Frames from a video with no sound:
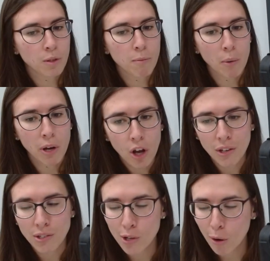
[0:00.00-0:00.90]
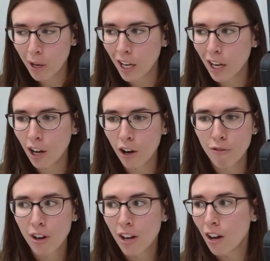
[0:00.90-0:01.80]
But we know that so many of
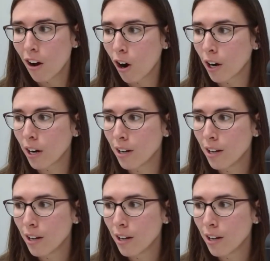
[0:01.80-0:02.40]
our